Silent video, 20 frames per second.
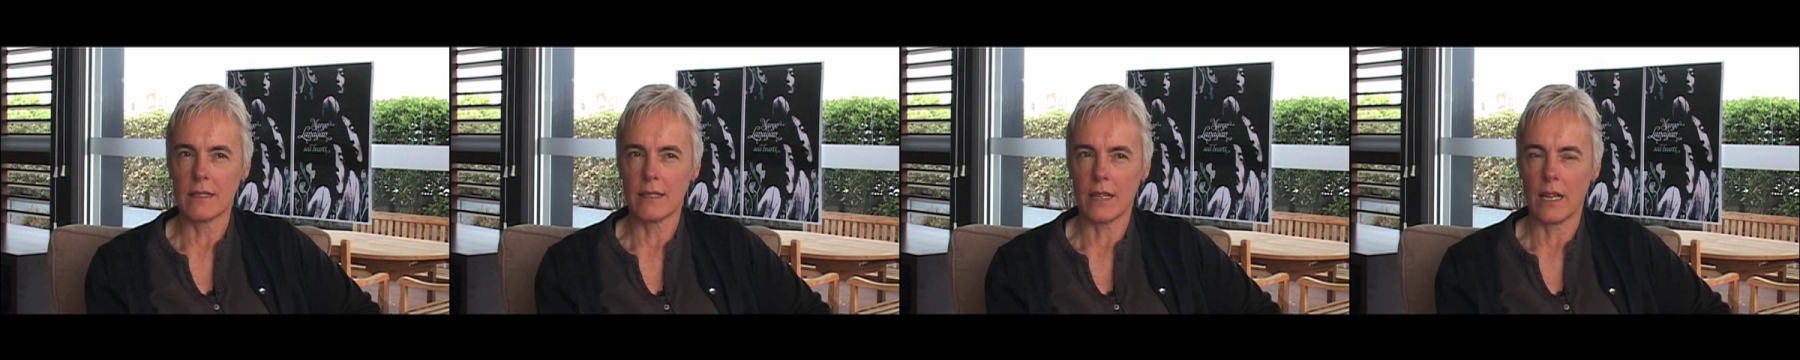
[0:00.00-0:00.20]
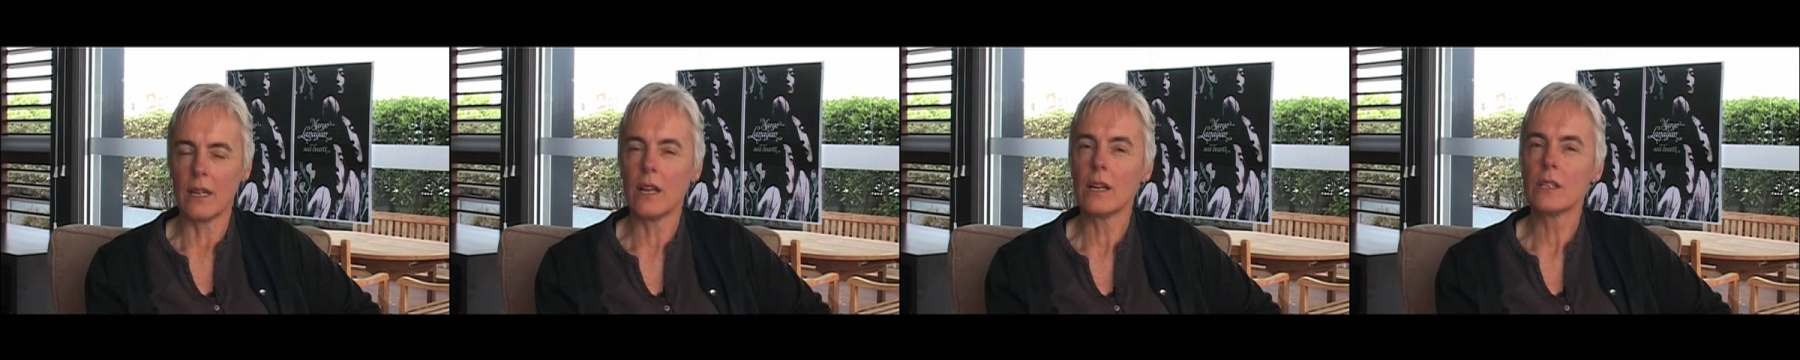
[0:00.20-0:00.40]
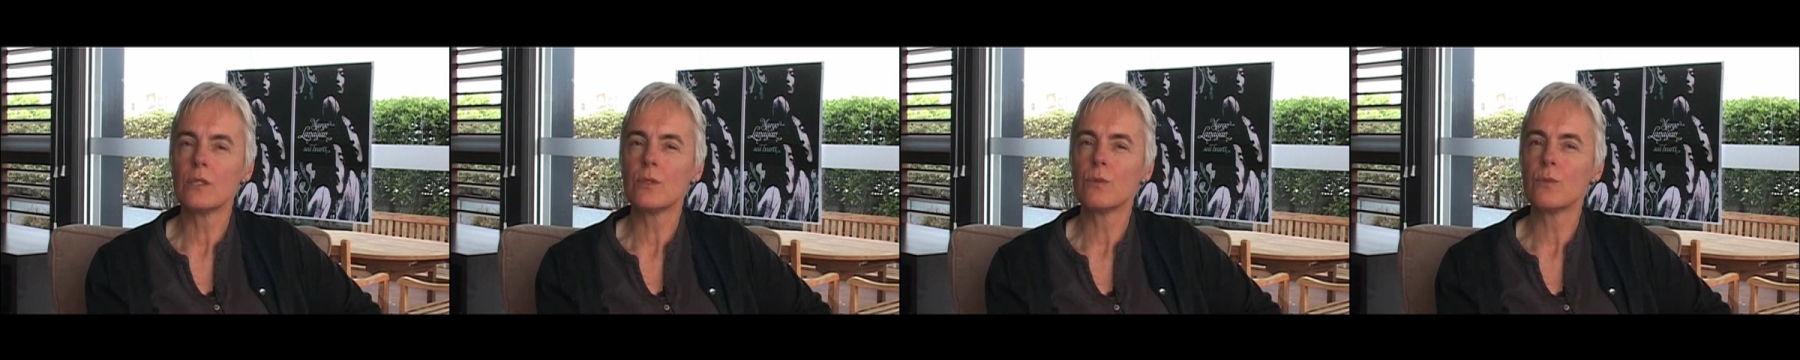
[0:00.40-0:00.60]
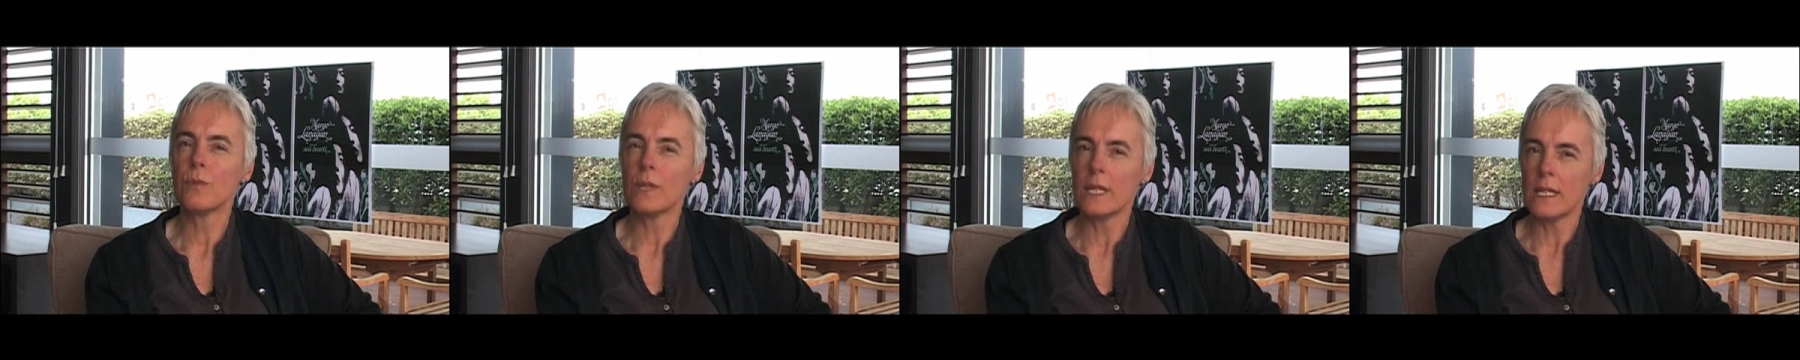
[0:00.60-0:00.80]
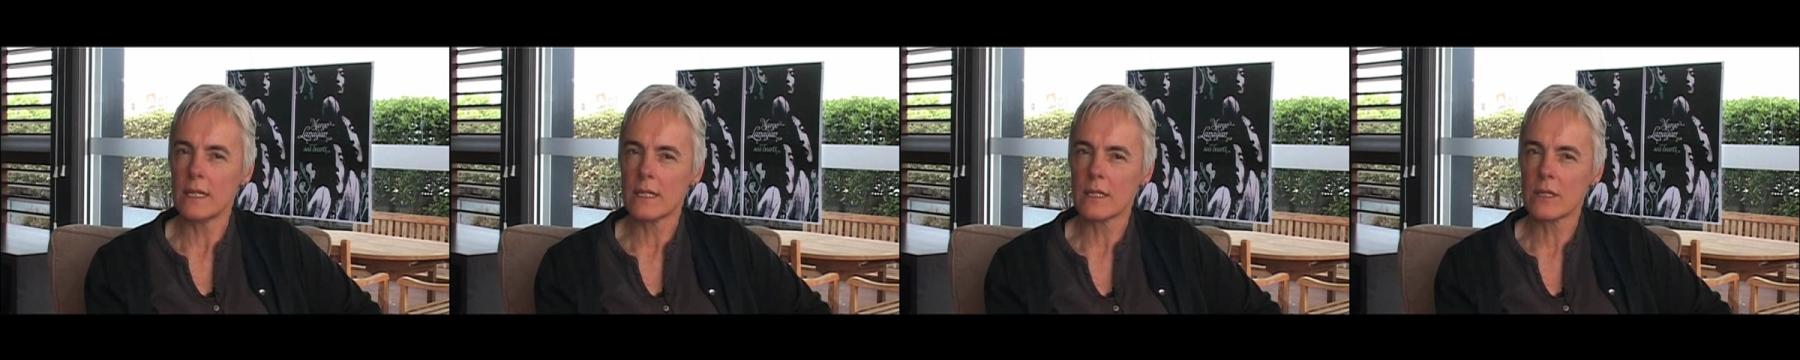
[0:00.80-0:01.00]
I like to
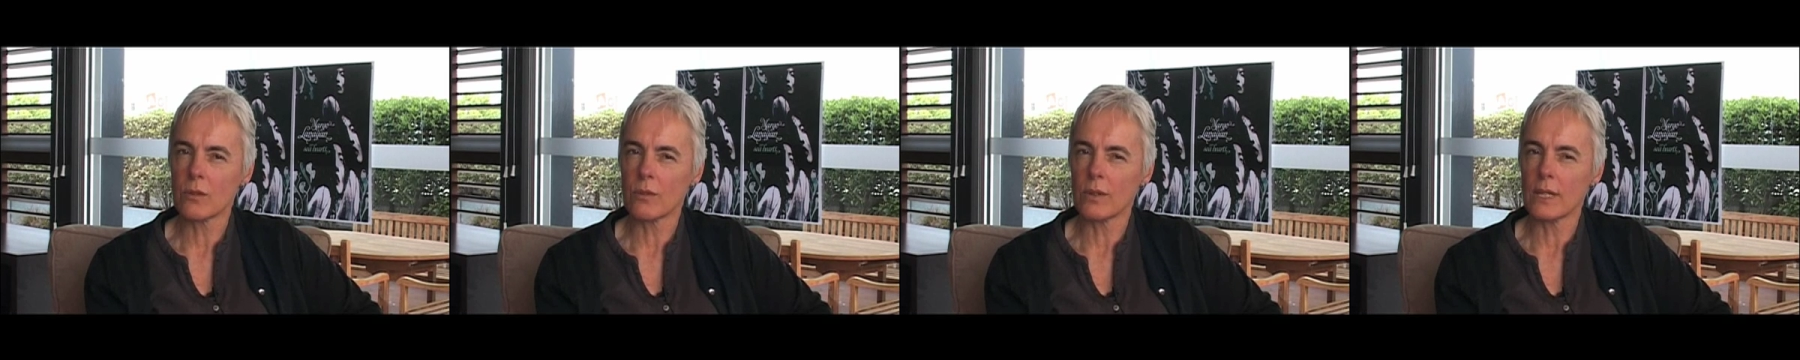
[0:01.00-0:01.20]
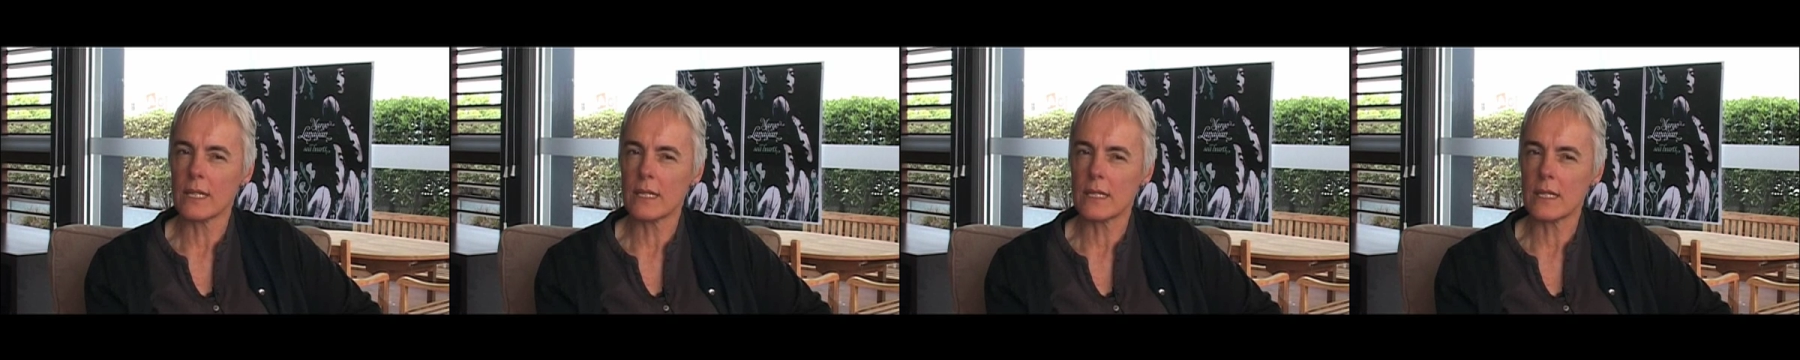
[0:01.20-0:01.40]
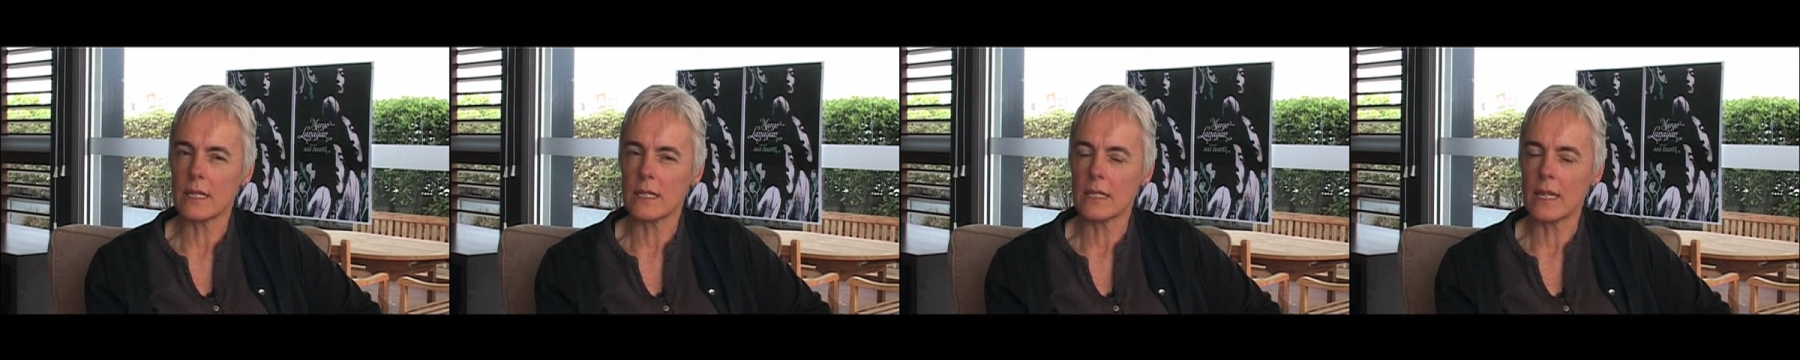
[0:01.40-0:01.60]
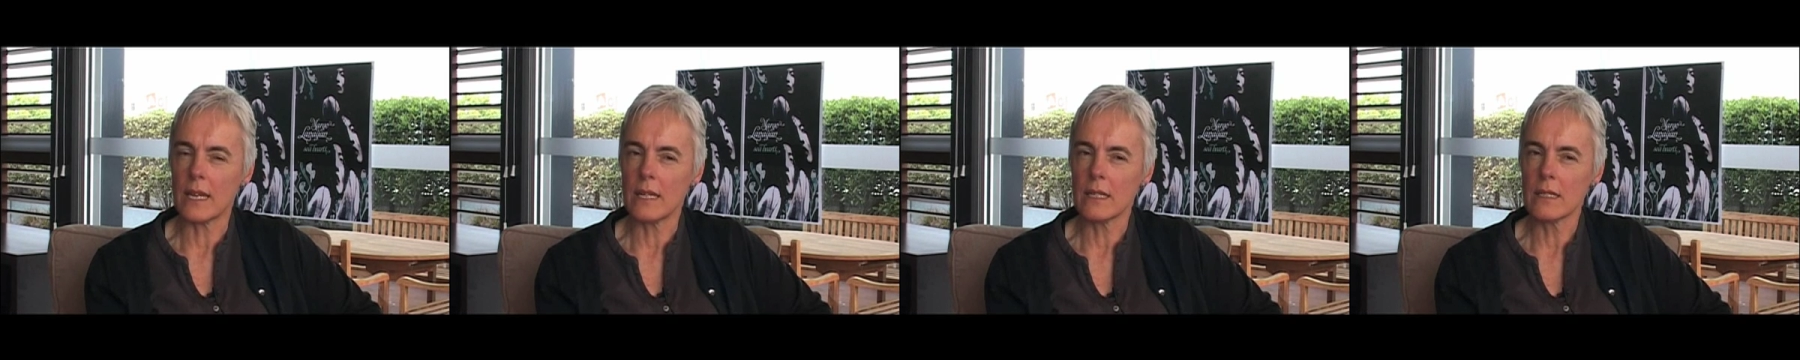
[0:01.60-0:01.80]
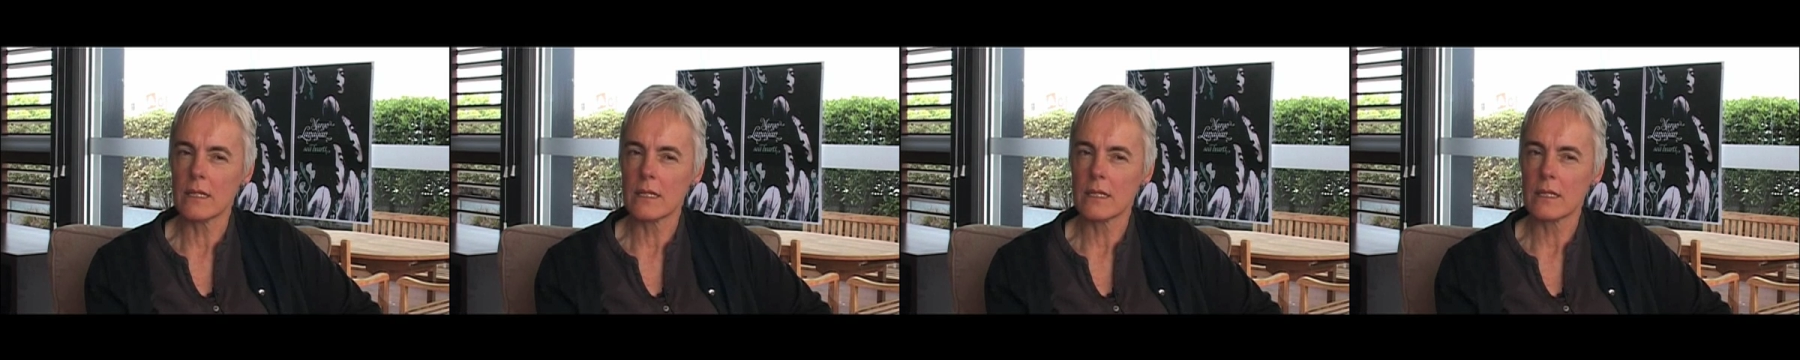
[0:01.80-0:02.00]
read a story that's
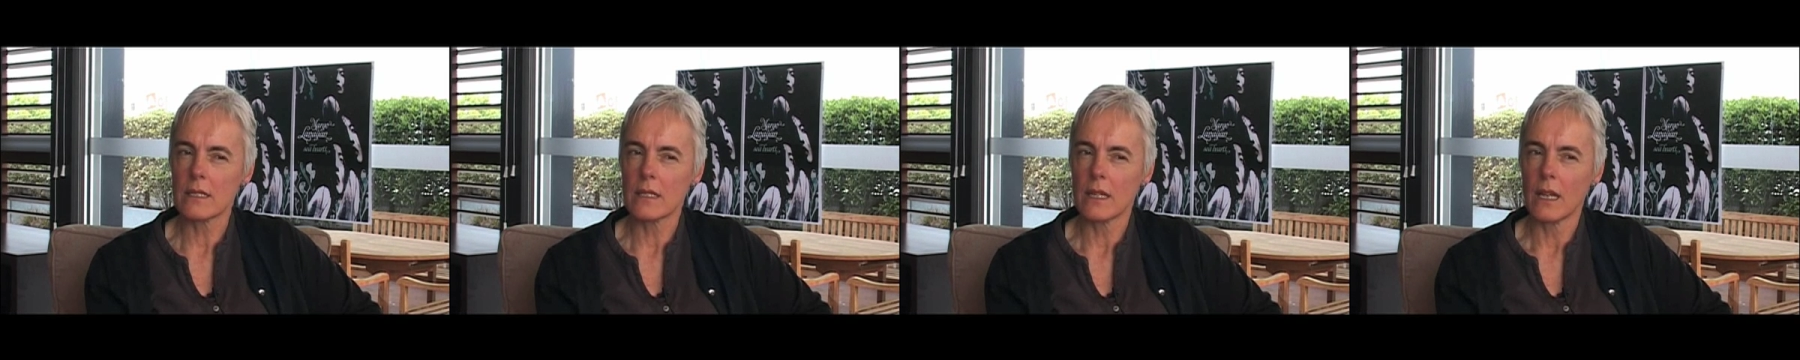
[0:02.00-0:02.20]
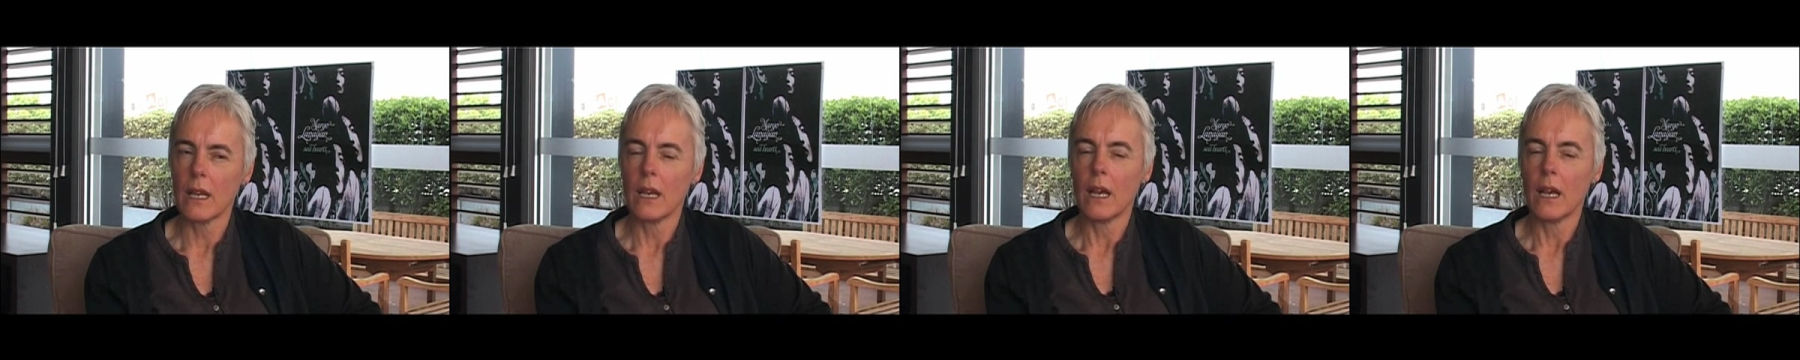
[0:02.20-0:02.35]
intense.